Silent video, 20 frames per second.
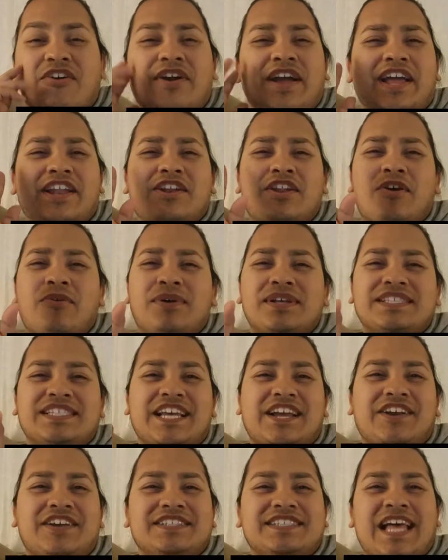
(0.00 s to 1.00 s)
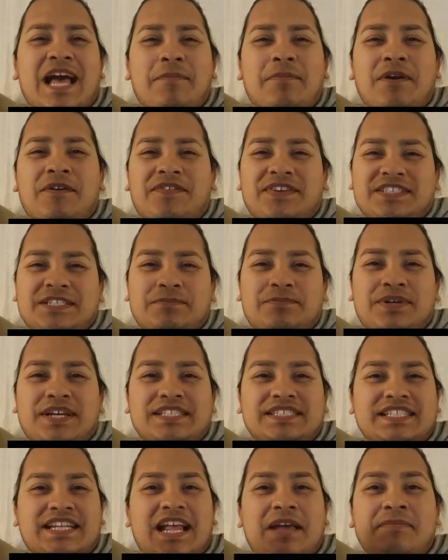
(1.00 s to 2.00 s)
Okay, no one's hair is that perfect in
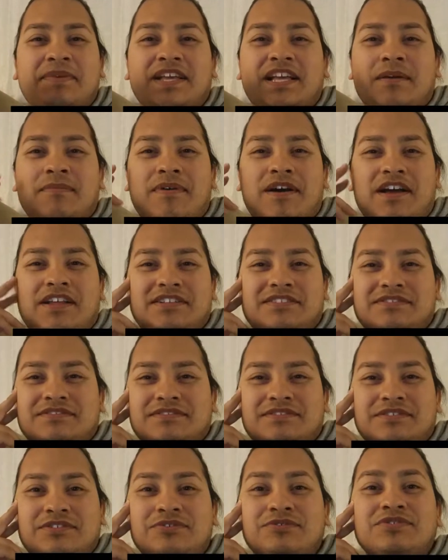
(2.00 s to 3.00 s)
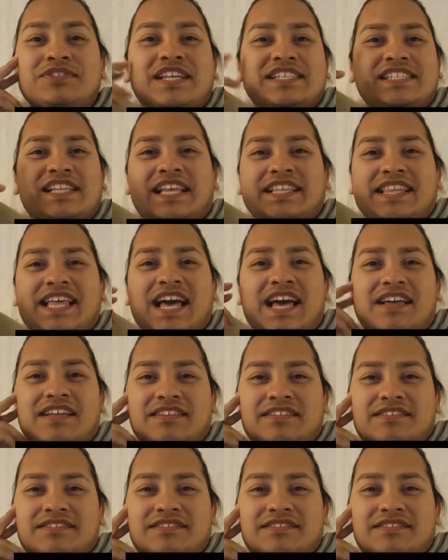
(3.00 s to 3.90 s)
prison. I mean, come on. Who does it like that?